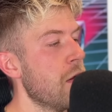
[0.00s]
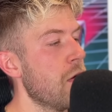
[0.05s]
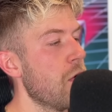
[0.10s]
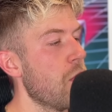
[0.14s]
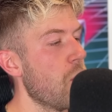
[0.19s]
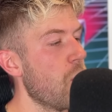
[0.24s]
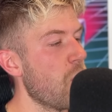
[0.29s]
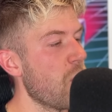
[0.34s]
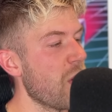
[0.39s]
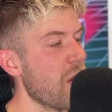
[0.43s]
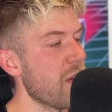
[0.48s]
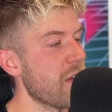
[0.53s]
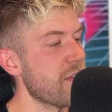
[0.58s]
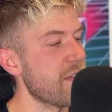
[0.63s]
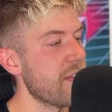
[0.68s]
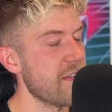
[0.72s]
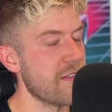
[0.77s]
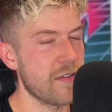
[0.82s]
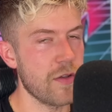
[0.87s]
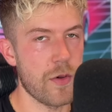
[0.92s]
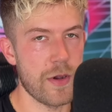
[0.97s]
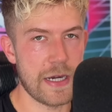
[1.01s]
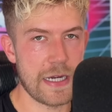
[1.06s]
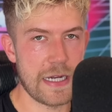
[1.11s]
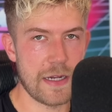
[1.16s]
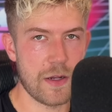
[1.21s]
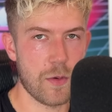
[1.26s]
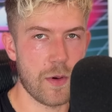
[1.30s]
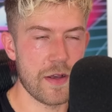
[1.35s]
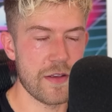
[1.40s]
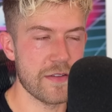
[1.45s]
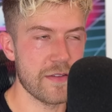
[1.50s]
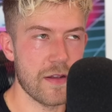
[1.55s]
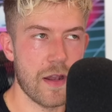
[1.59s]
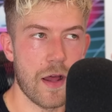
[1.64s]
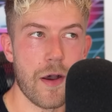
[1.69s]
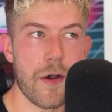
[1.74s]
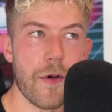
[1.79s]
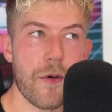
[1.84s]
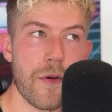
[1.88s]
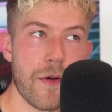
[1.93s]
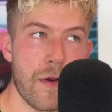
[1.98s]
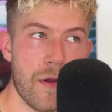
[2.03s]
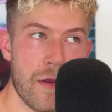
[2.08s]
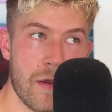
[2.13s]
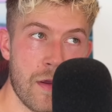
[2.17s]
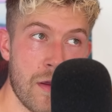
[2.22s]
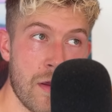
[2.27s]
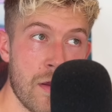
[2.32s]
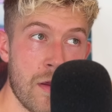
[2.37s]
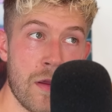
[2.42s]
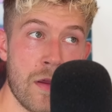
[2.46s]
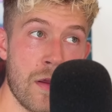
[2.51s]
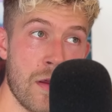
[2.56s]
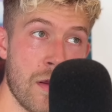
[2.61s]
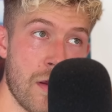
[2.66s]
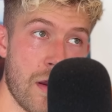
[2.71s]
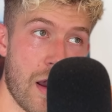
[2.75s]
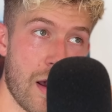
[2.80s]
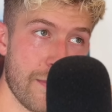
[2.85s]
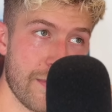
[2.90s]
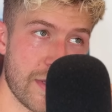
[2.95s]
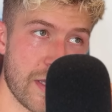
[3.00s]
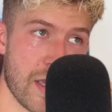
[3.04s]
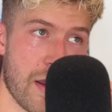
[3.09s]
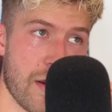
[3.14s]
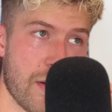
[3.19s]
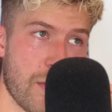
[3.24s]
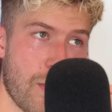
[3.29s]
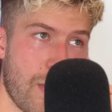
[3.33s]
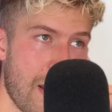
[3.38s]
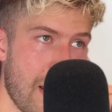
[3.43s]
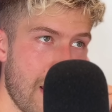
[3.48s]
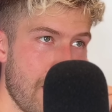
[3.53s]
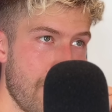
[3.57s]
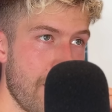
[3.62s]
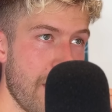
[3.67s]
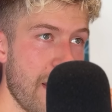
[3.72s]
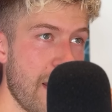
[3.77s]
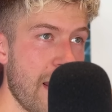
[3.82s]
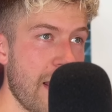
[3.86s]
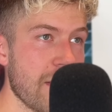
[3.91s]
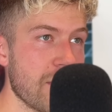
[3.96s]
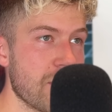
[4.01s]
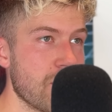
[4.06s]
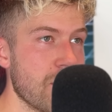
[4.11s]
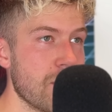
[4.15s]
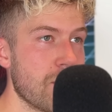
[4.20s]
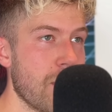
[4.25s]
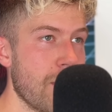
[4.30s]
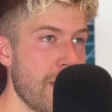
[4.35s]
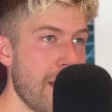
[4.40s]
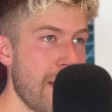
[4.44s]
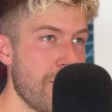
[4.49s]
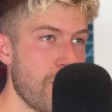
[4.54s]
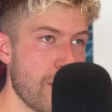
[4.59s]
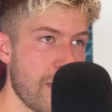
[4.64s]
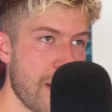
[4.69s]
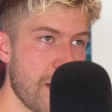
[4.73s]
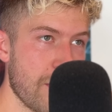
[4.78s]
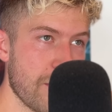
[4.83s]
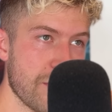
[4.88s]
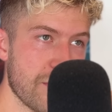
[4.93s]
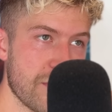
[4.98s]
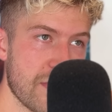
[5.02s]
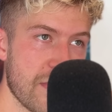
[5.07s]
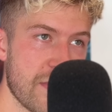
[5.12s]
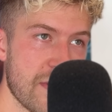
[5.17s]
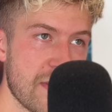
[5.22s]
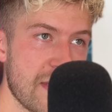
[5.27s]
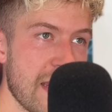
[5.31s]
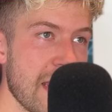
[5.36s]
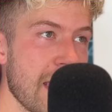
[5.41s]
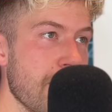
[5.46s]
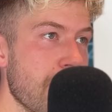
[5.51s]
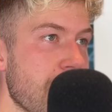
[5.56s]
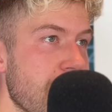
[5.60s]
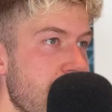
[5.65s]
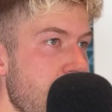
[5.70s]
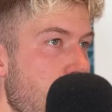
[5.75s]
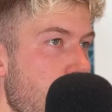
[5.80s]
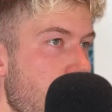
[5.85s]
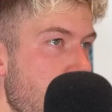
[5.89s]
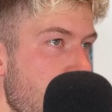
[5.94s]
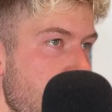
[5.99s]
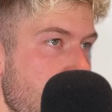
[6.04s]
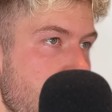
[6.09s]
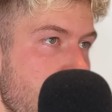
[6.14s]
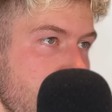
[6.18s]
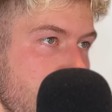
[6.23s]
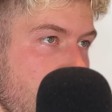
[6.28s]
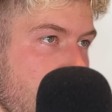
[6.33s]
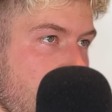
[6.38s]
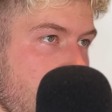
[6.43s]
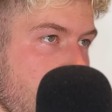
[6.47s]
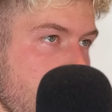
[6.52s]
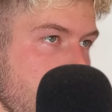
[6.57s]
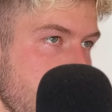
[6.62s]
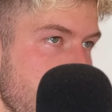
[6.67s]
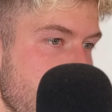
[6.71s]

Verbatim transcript: August, historically quite slow. I'll be going away a bit, as will probably everyone else in the team and so on. So,